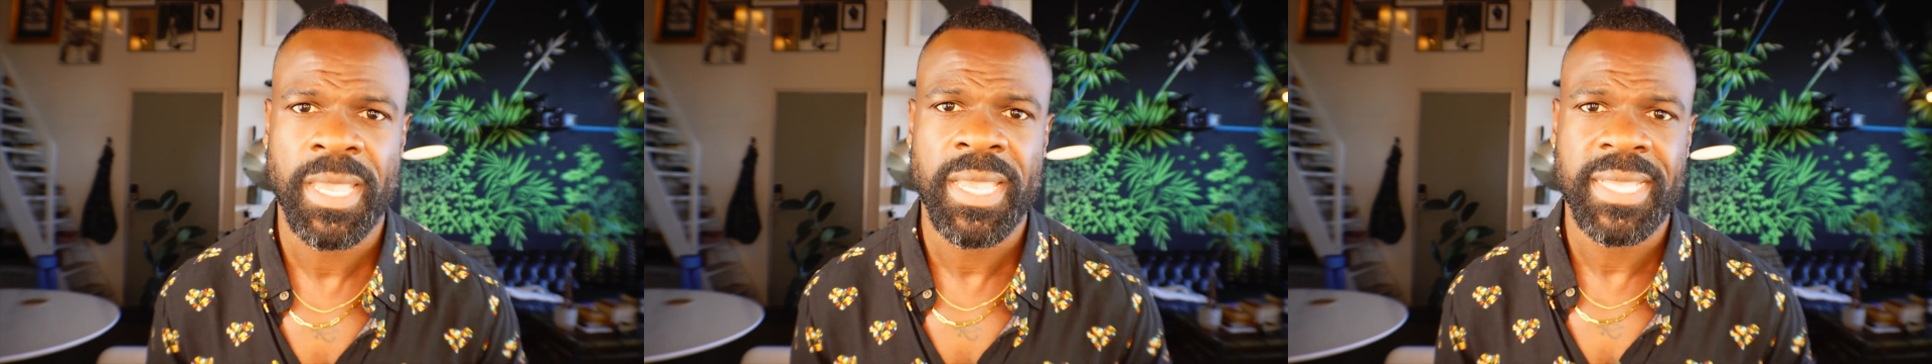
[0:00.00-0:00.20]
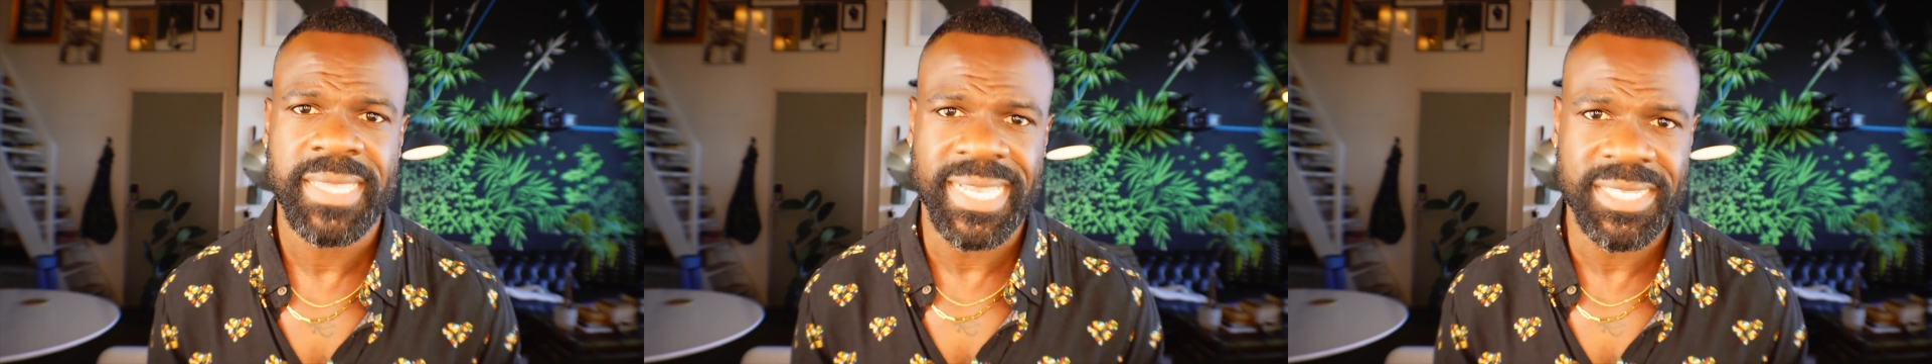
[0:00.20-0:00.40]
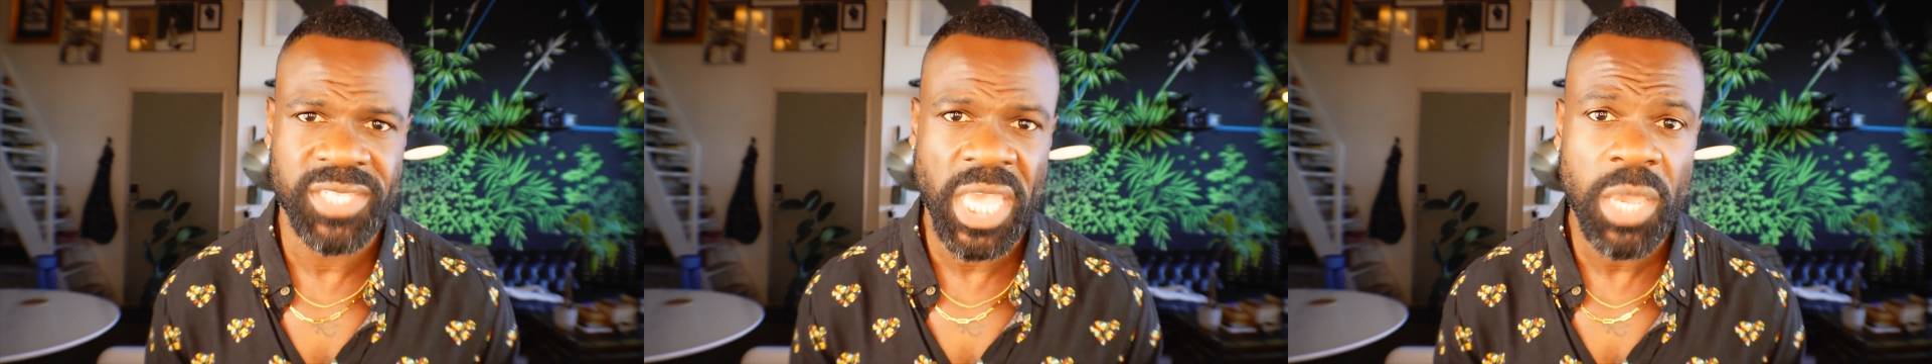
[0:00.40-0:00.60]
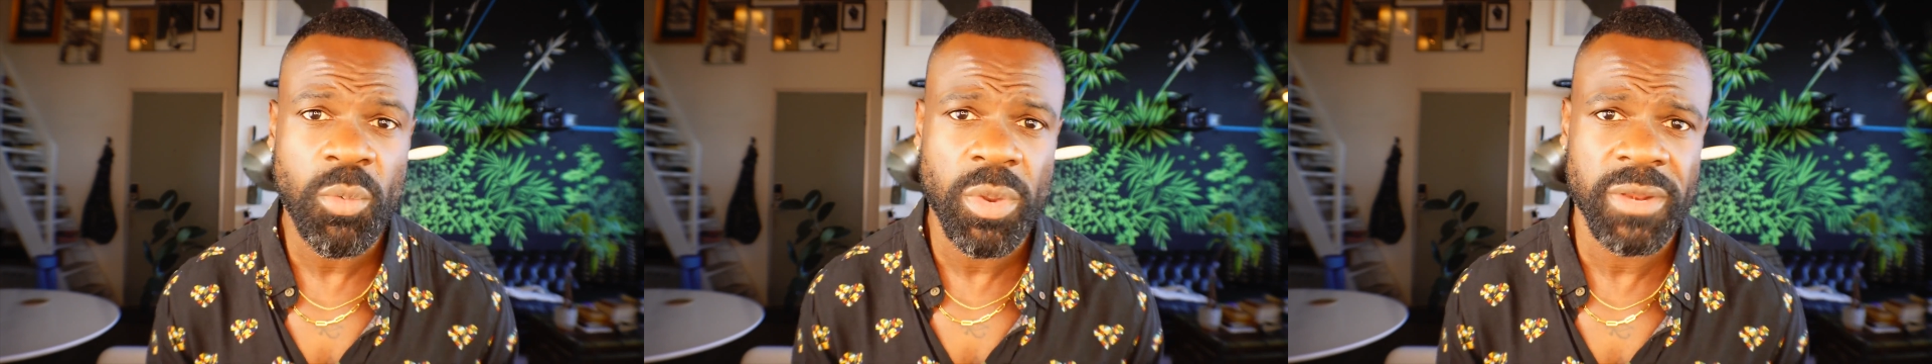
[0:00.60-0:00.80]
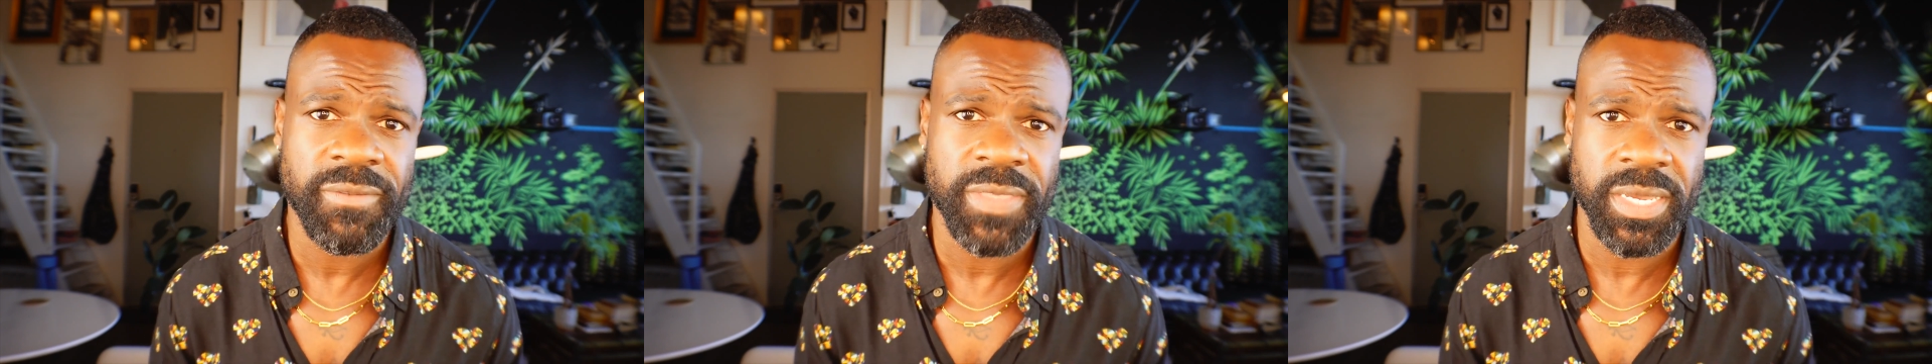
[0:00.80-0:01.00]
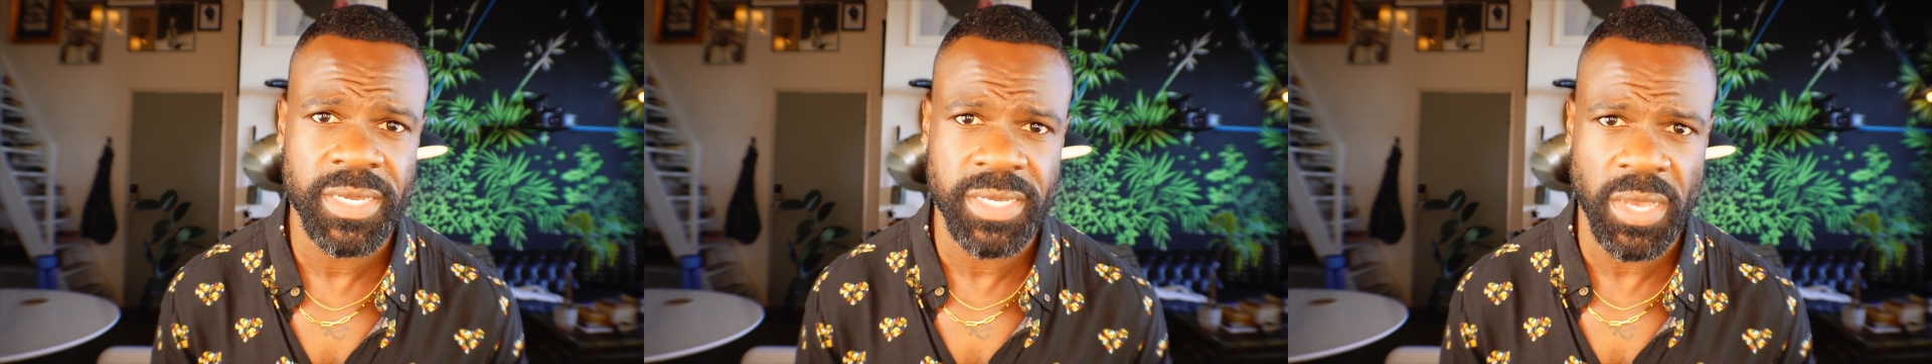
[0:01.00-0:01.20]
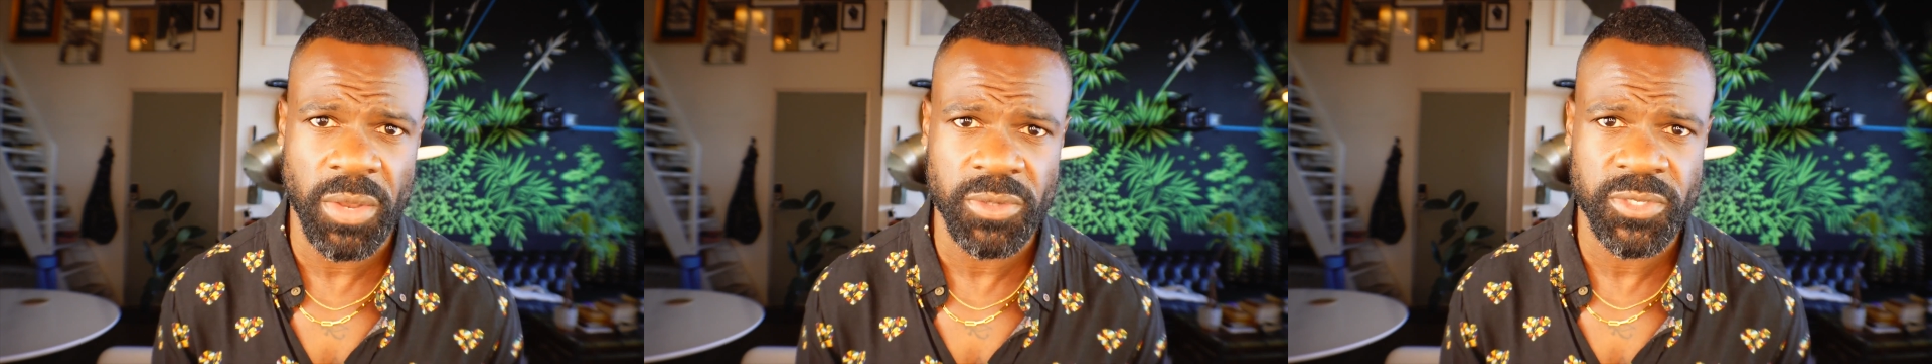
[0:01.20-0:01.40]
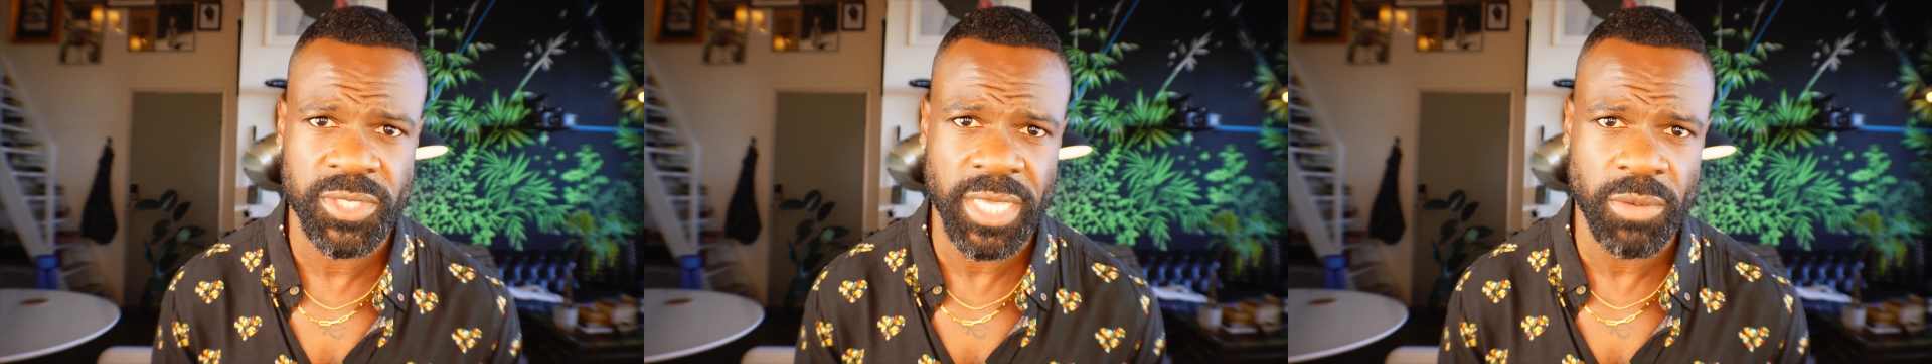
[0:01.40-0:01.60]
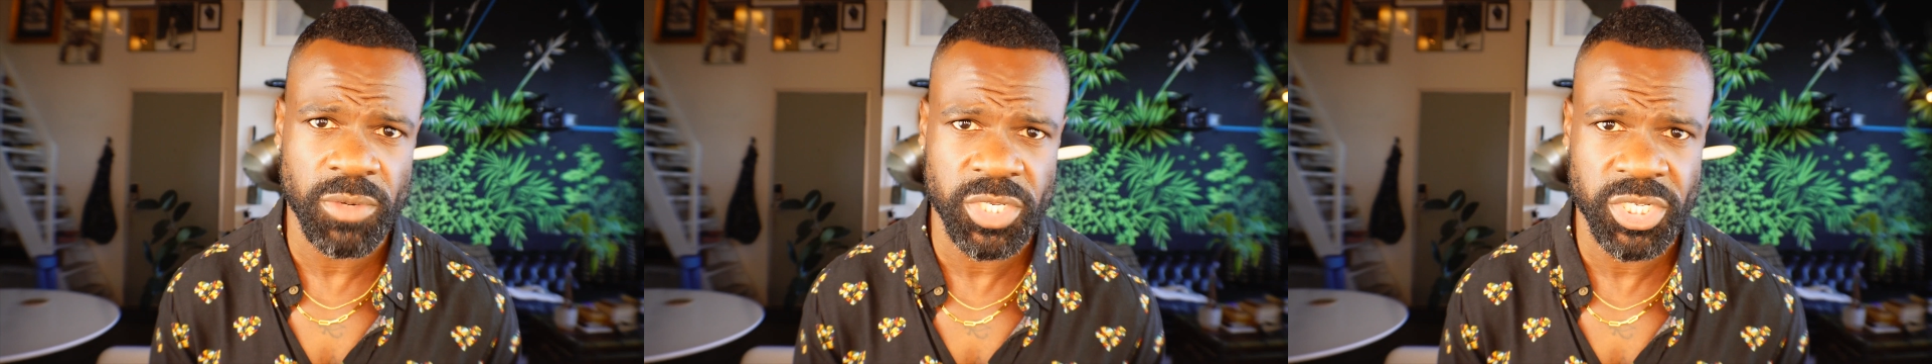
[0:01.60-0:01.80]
They take one of the goats they were